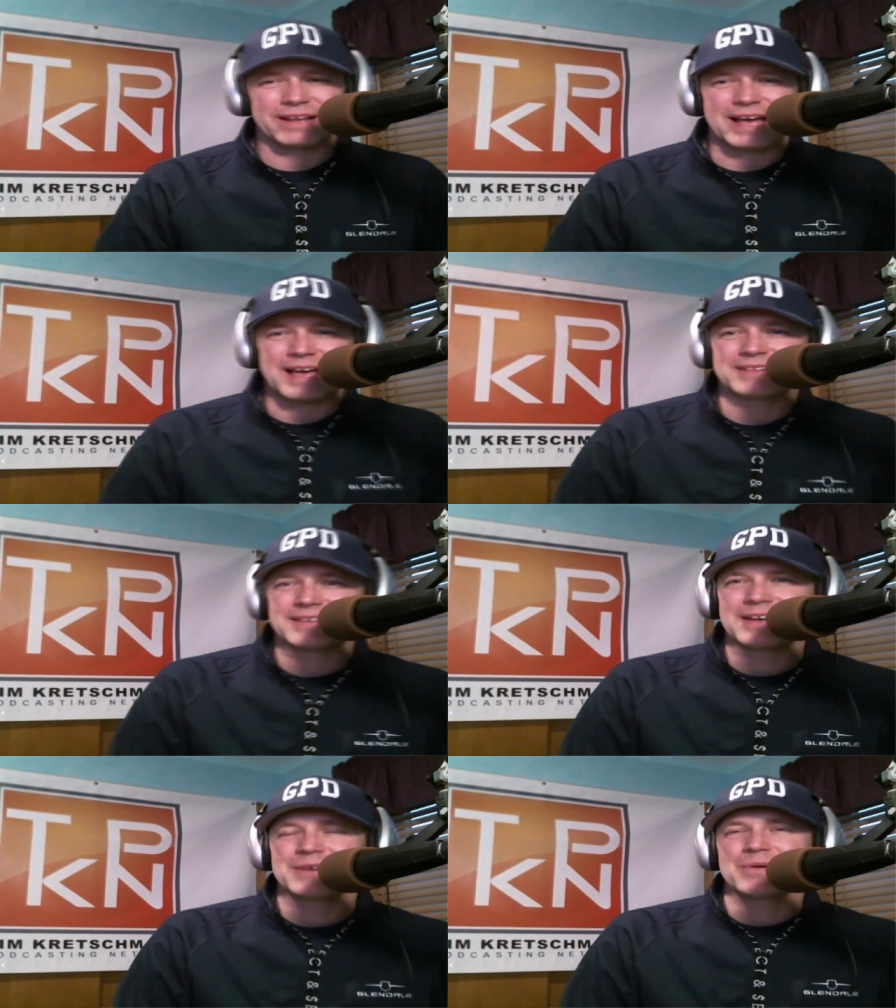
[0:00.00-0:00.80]
And I, I
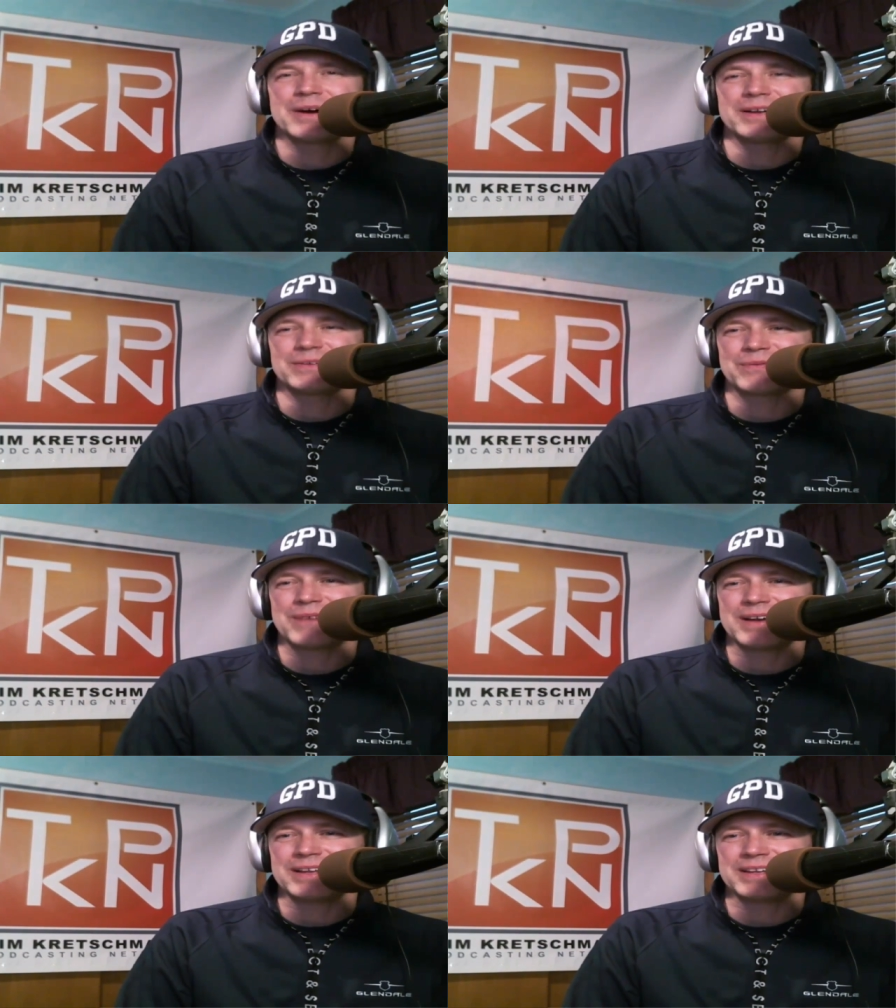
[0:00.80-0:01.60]
tell you what, it's
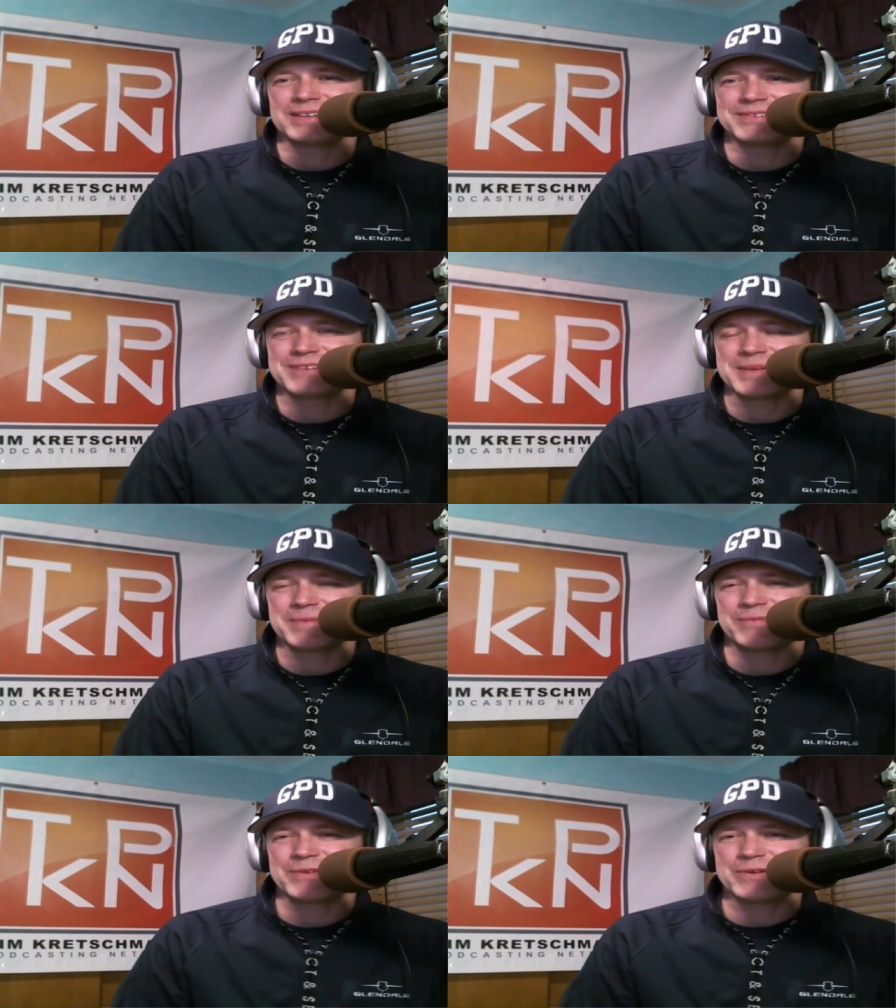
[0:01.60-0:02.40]
funny, Jim,
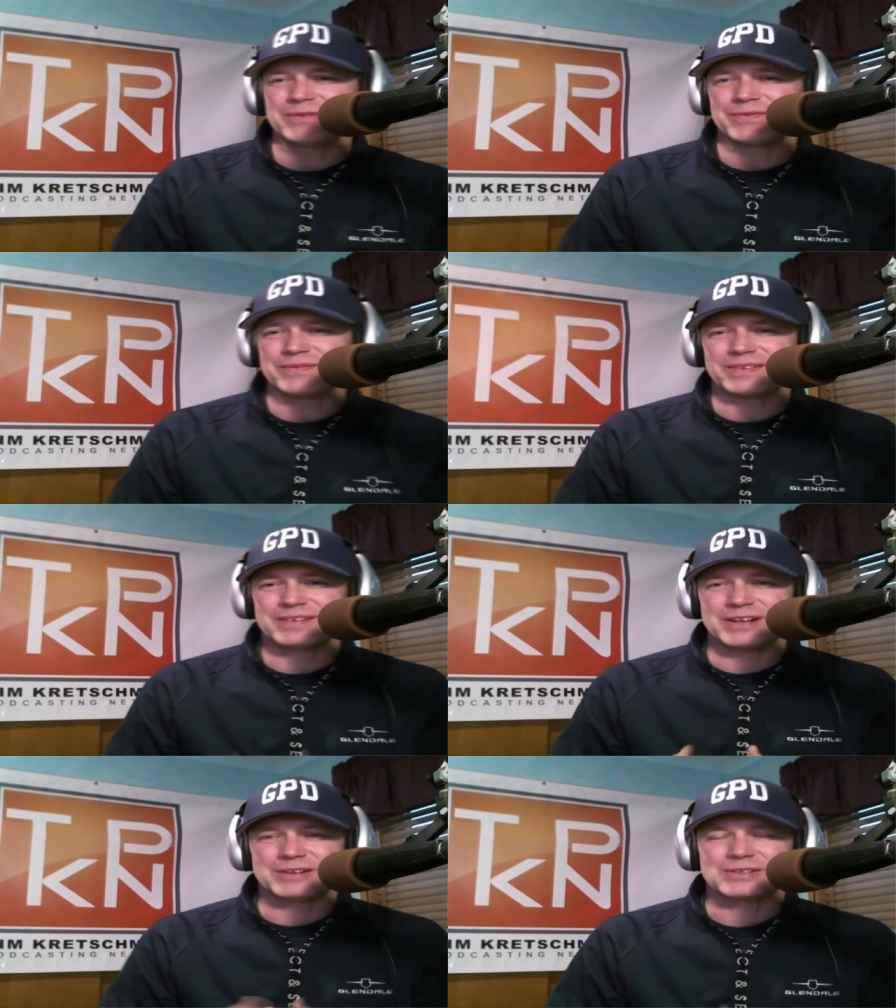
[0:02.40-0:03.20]
if you've,
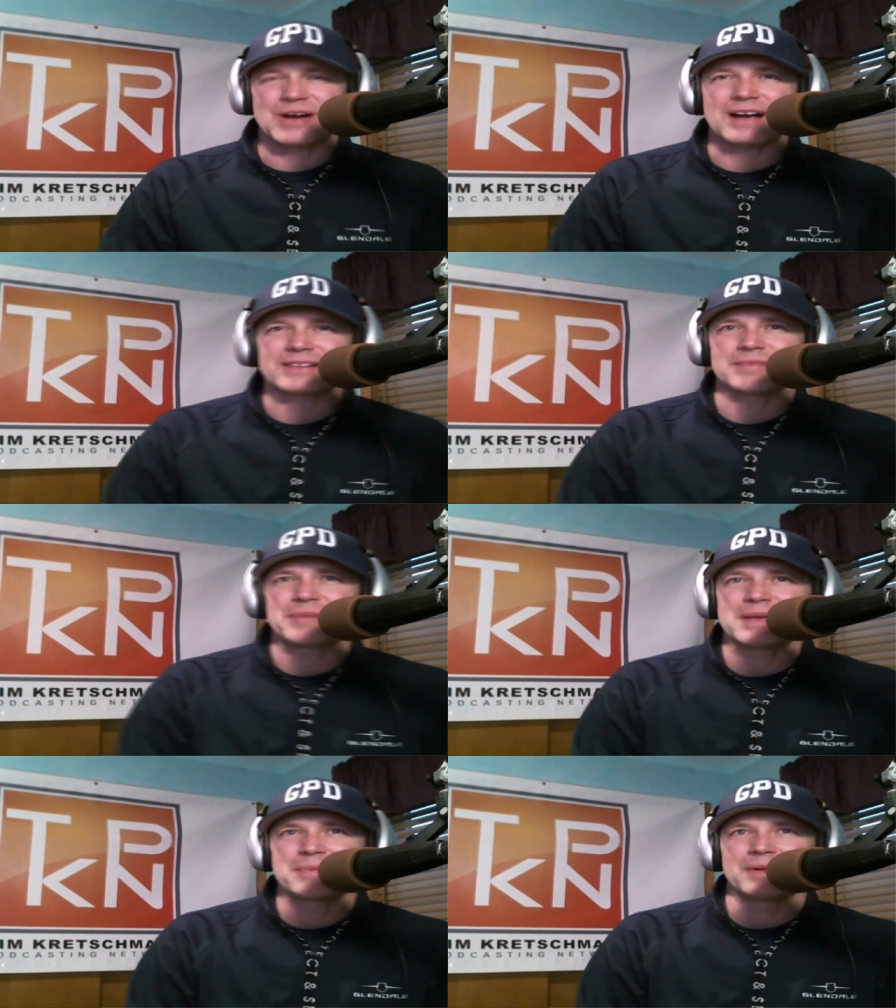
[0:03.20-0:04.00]
you know, talked to
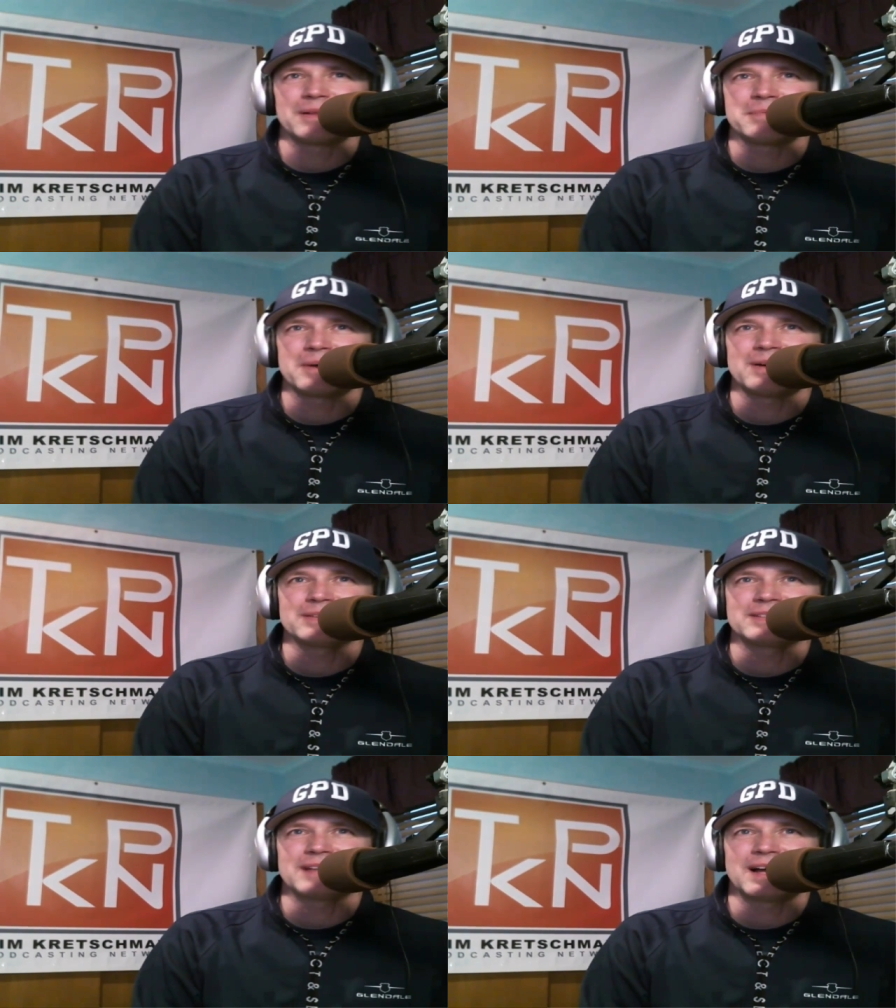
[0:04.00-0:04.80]
people
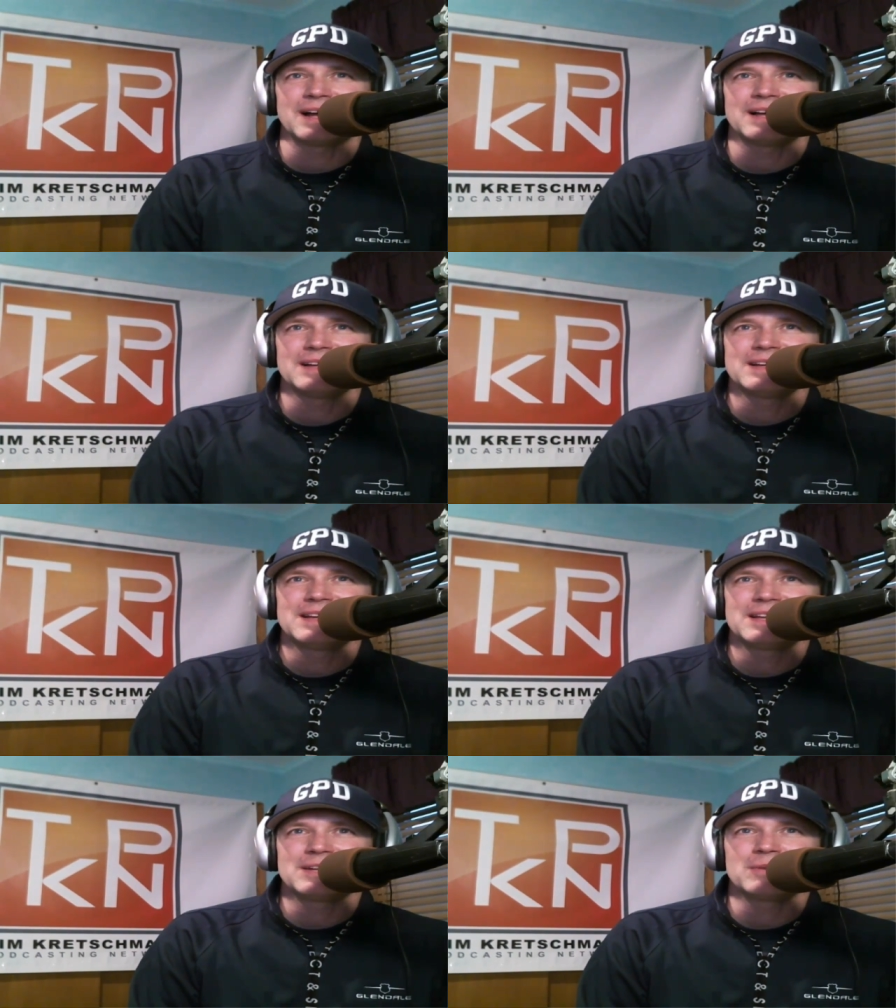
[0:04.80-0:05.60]
about, uh,
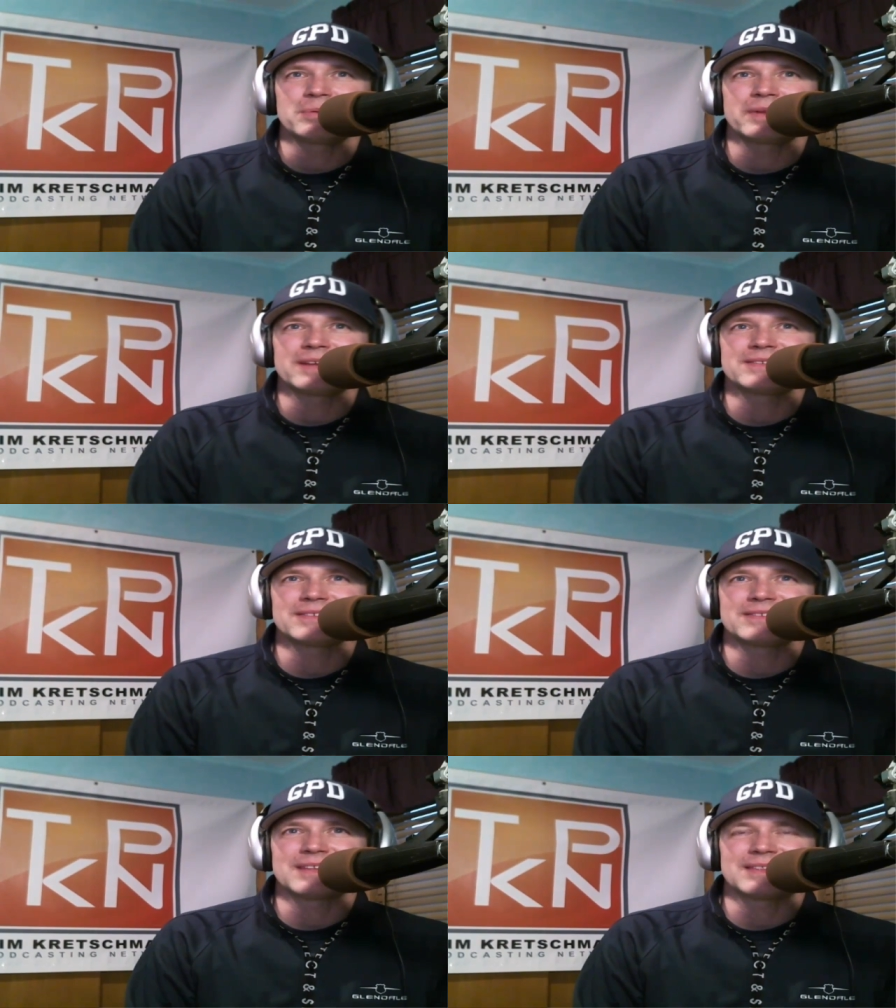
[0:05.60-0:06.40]
you know,
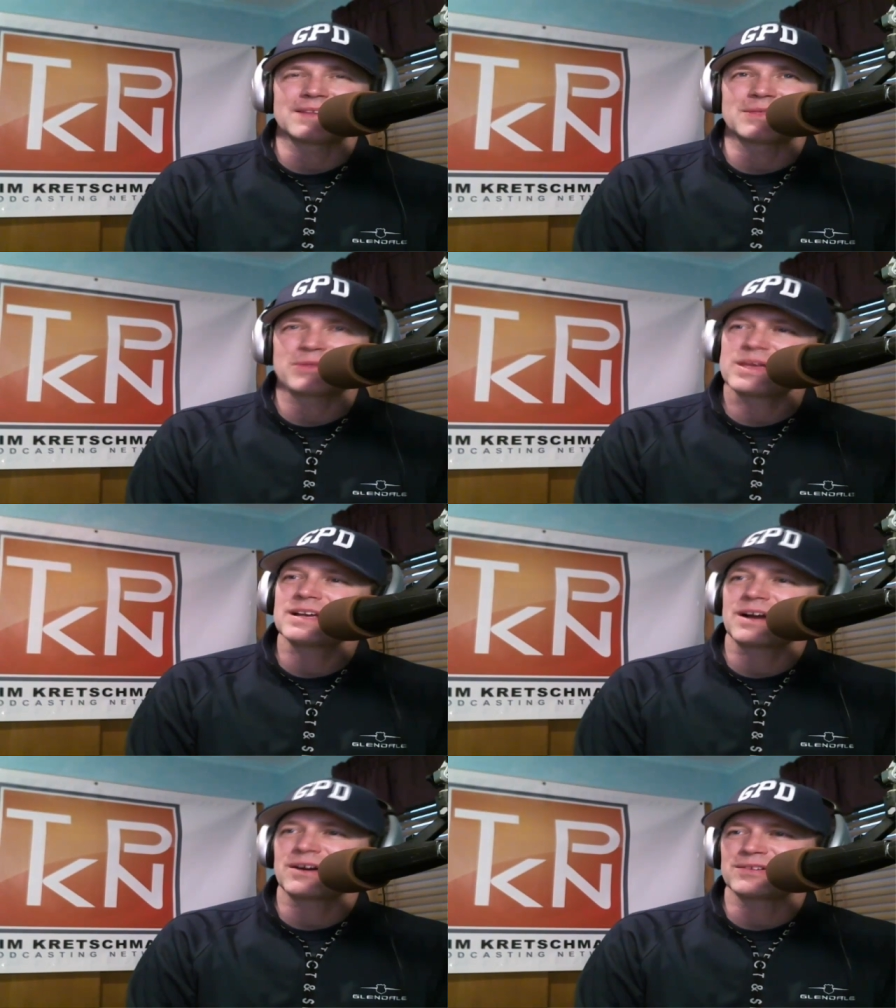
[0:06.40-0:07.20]
places that they
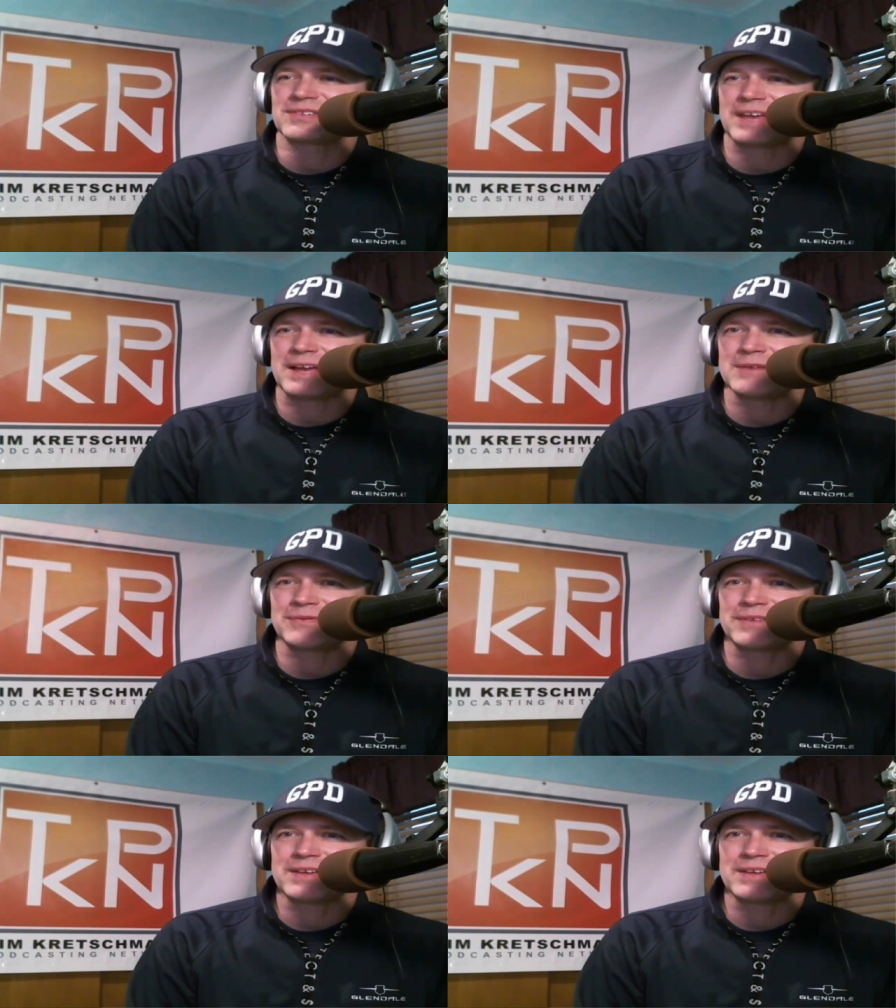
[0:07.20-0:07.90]
think are safe,